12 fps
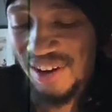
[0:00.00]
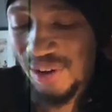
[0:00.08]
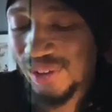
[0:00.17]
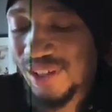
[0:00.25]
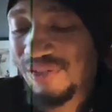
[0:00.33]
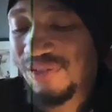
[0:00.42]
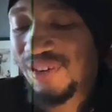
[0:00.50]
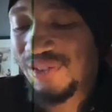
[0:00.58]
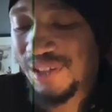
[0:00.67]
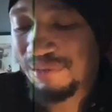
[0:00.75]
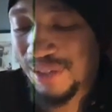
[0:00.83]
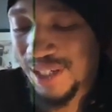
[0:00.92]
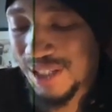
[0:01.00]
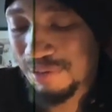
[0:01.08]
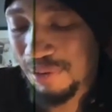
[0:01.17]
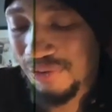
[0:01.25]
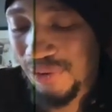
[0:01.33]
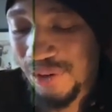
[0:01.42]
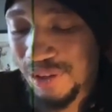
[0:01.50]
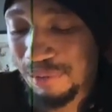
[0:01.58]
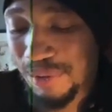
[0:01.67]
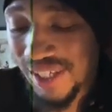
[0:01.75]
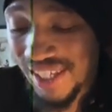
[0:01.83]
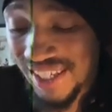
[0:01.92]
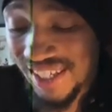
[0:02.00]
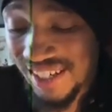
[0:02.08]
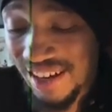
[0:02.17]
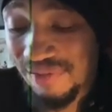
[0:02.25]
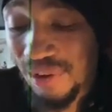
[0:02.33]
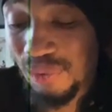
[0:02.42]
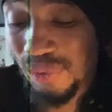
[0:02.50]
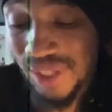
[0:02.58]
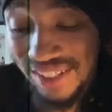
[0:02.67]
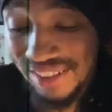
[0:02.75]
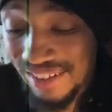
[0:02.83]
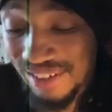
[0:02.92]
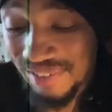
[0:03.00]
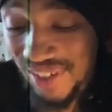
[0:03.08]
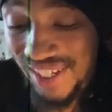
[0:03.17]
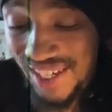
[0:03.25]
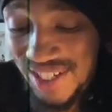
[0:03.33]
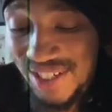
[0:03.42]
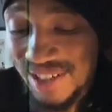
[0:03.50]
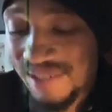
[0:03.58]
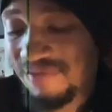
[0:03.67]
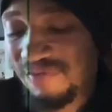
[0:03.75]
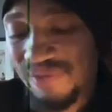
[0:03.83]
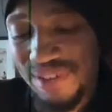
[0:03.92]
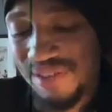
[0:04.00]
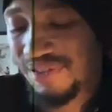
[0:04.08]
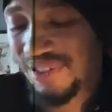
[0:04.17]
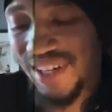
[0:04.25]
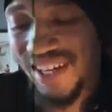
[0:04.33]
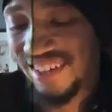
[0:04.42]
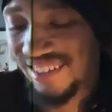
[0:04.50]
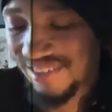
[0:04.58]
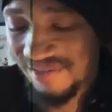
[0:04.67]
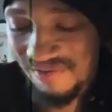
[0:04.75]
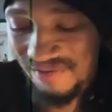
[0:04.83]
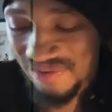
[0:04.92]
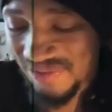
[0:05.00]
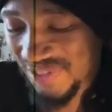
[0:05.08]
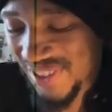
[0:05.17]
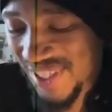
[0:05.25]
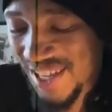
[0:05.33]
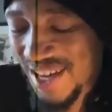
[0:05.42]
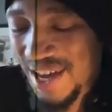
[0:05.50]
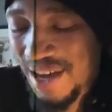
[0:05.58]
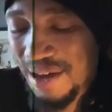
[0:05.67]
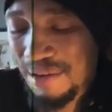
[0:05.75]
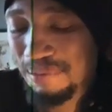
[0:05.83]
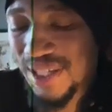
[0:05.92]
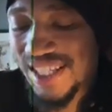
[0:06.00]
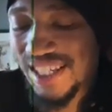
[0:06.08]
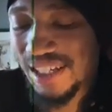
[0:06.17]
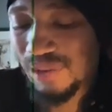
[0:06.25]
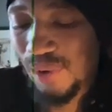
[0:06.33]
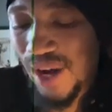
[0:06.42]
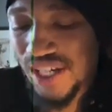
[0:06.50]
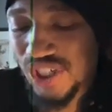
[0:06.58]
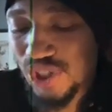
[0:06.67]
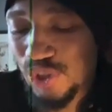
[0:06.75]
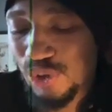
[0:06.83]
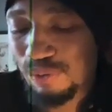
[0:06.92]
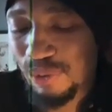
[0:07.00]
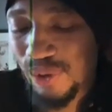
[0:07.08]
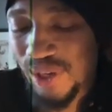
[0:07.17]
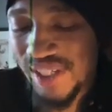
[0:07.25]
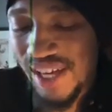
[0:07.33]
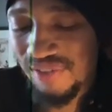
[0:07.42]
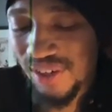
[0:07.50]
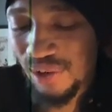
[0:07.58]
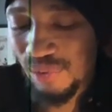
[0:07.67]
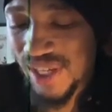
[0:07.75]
Only 50 minutes before the beginning of a week long vacation? Forget it. Miss Lin watched two boys having a